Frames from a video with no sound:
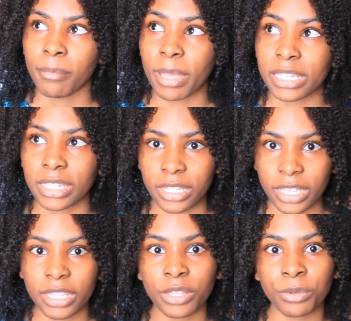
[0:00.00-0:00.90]

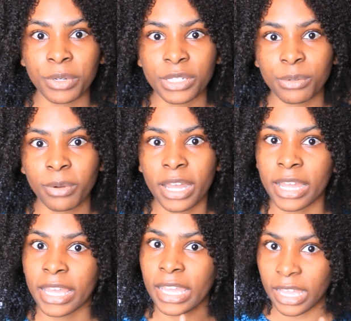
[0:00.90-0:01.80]
Basically, the reason
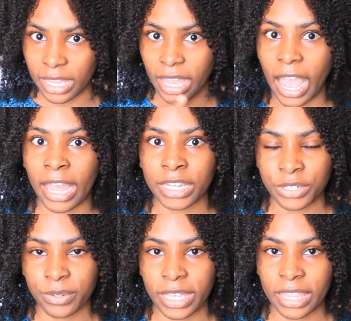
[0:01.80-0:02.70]
why I
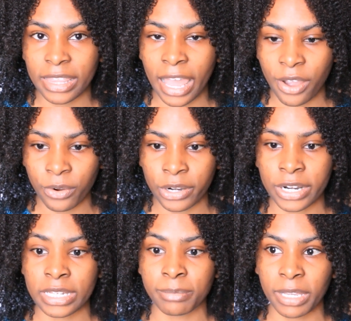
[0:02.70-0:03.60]
do it in that order
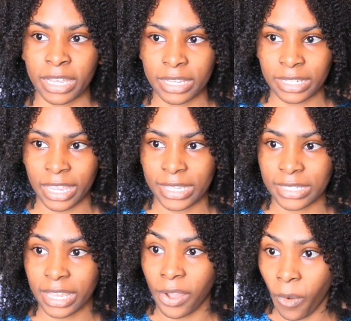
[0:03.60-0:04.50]
is because, like I
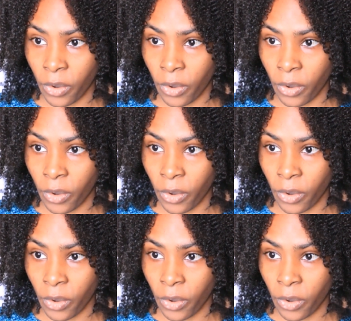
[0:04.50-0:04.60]
said,